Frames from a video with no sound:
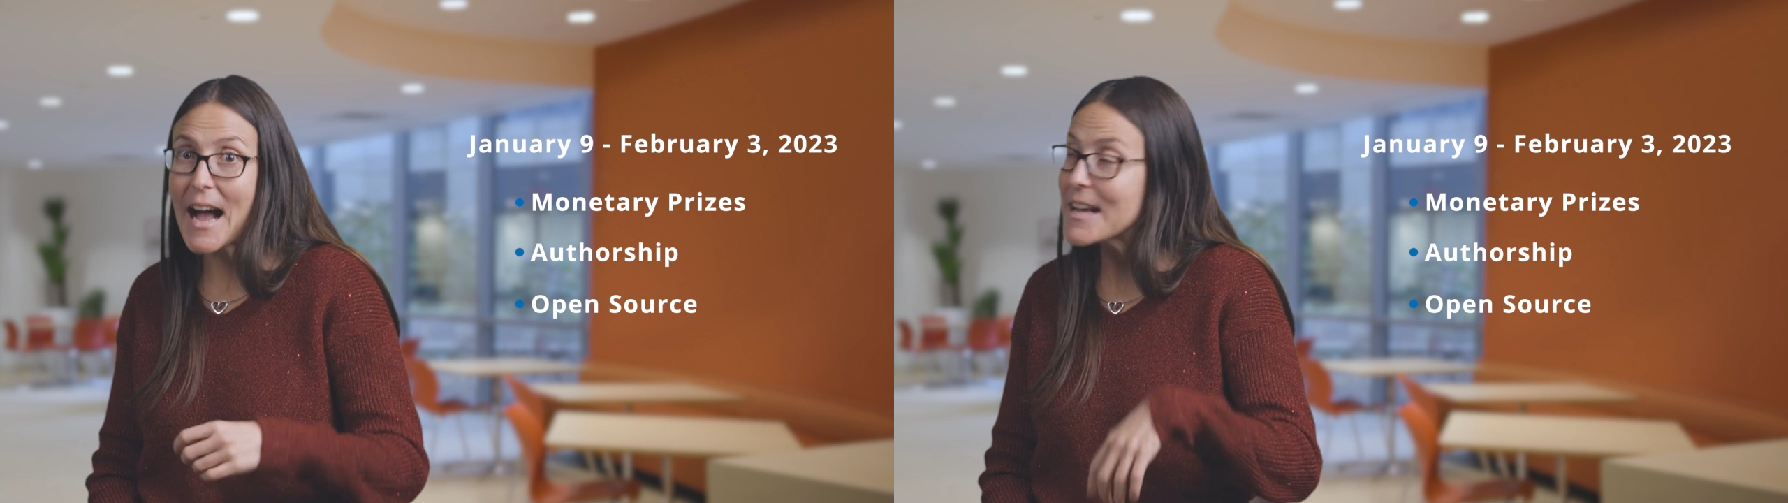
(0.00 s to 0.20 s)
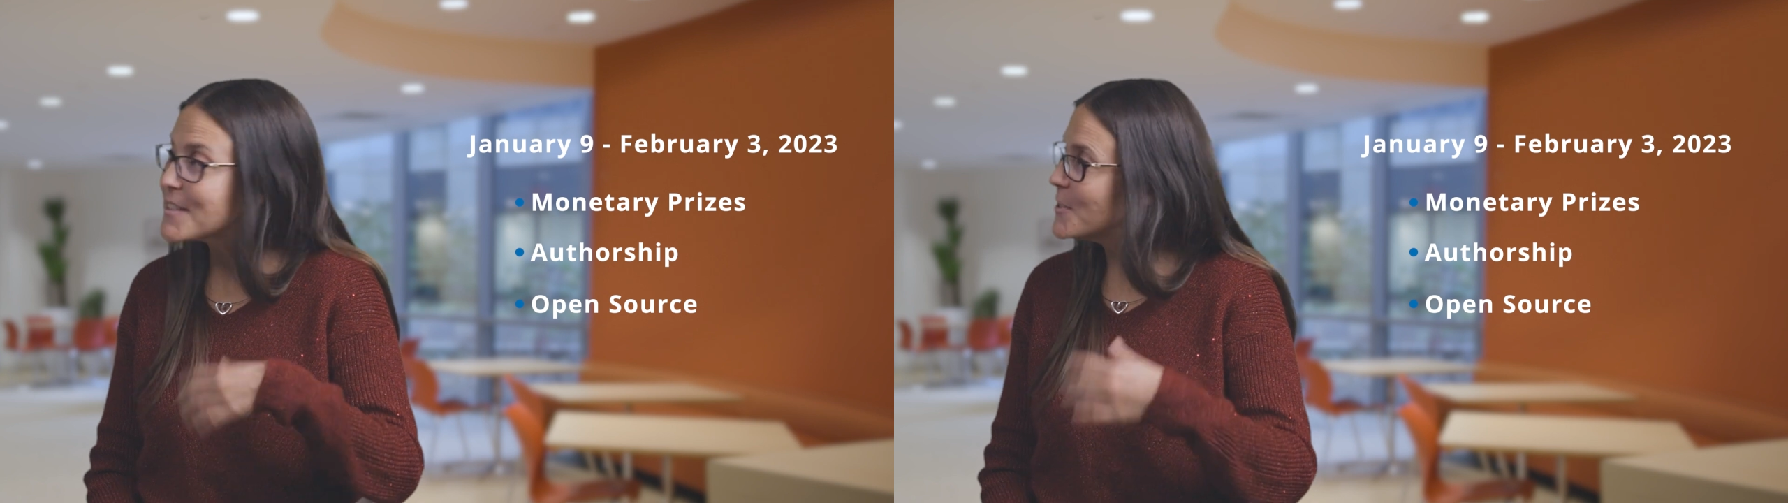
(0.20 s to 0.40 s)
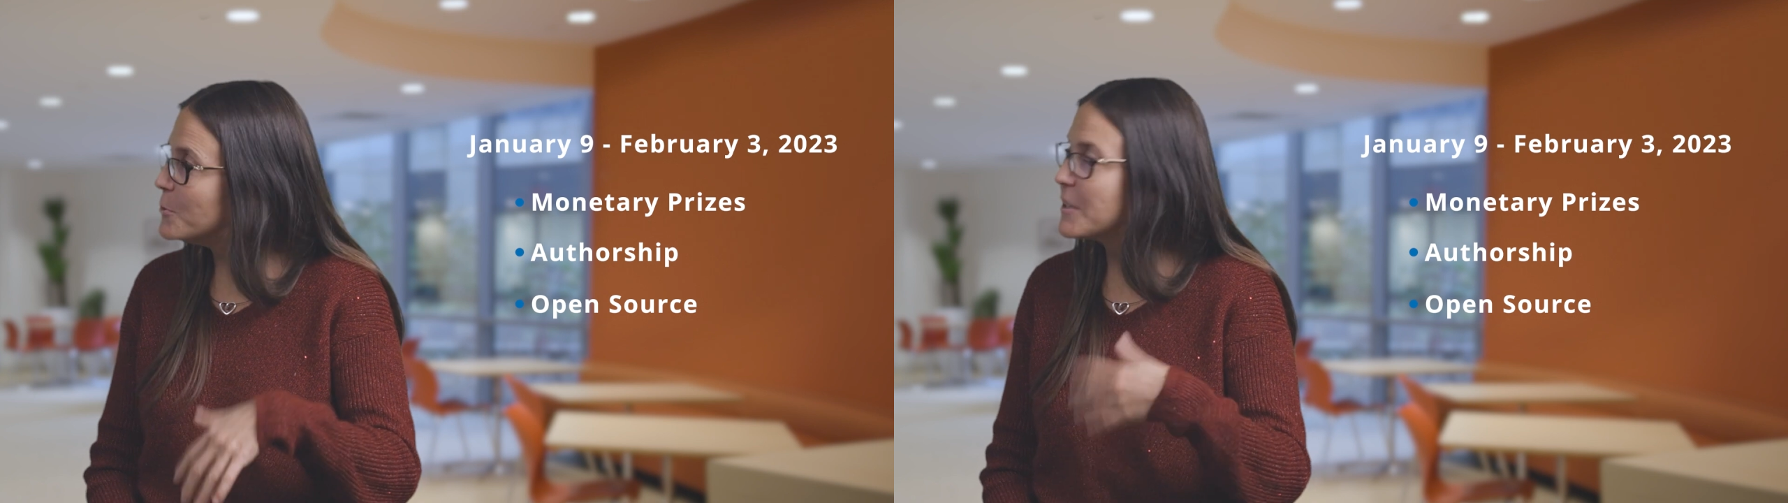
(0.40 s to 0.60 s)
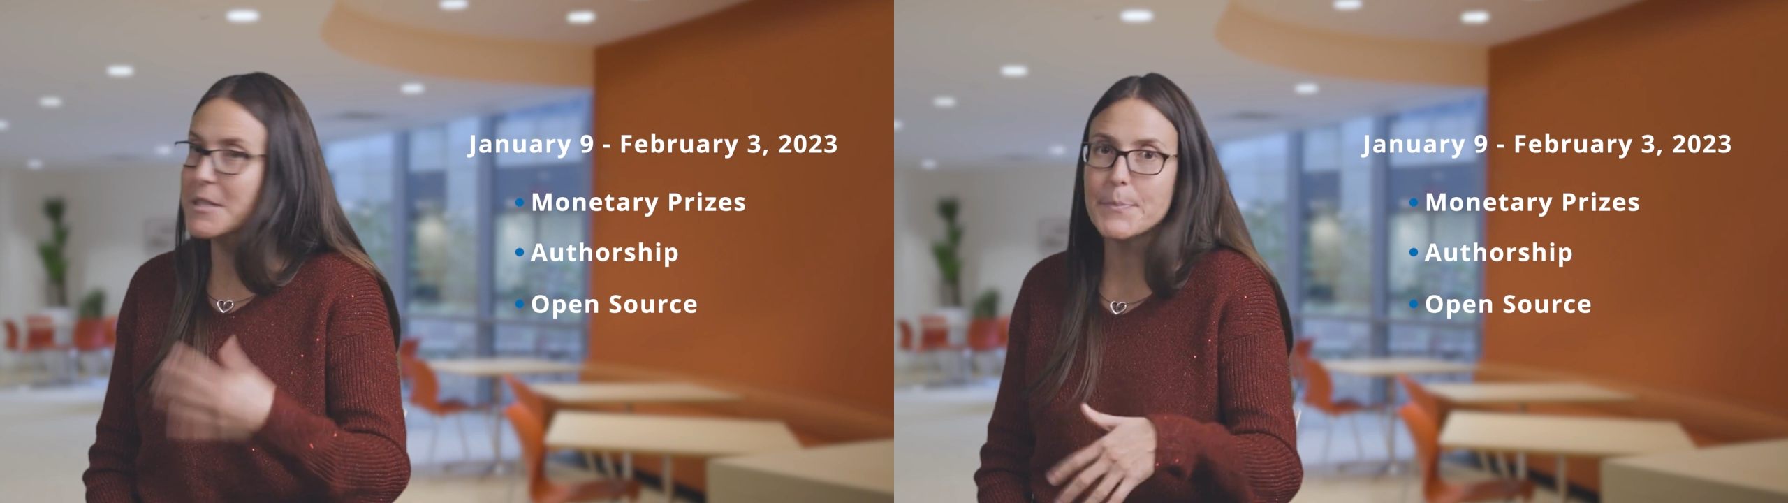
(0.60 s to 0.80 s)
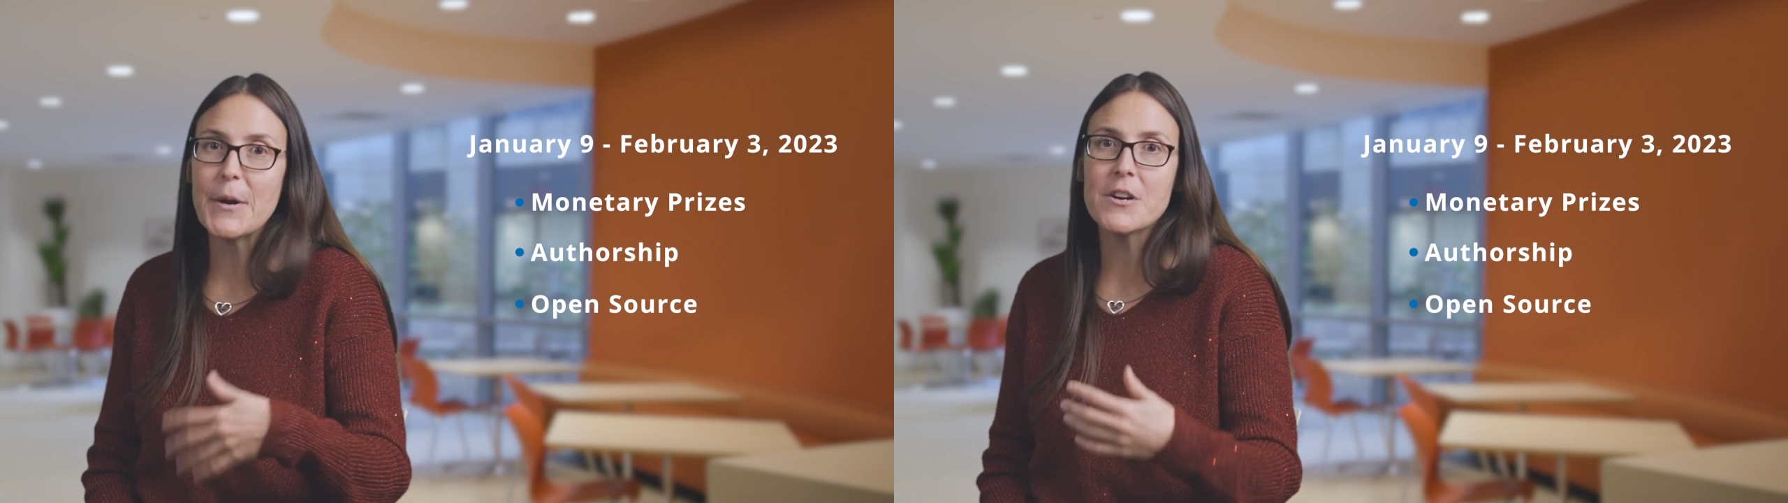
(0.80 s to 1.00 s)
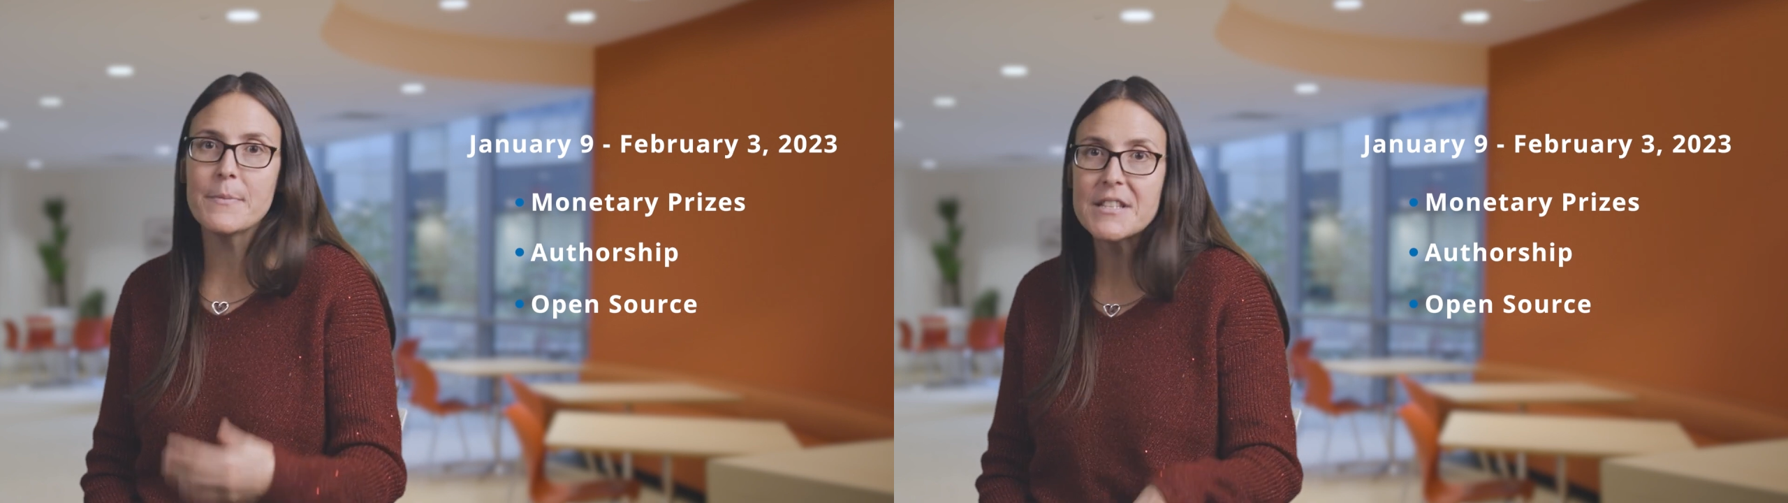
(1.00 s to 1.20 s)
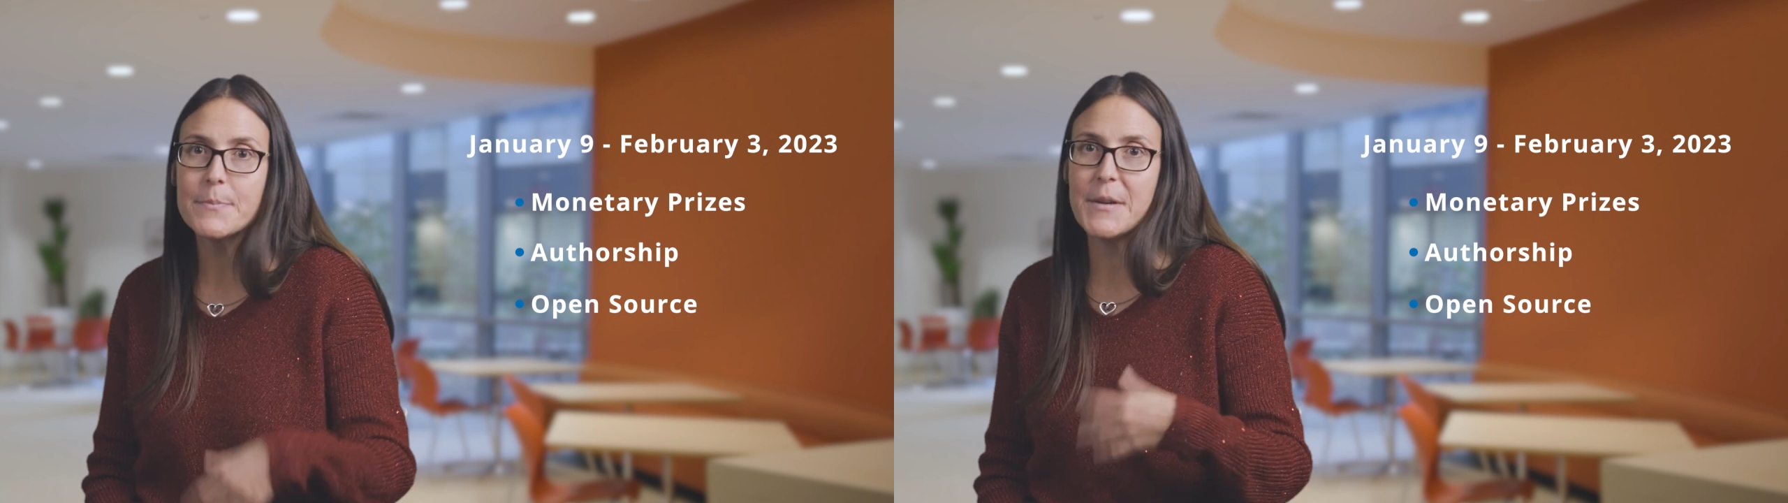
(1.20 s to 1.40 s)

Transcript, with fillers: as new experiments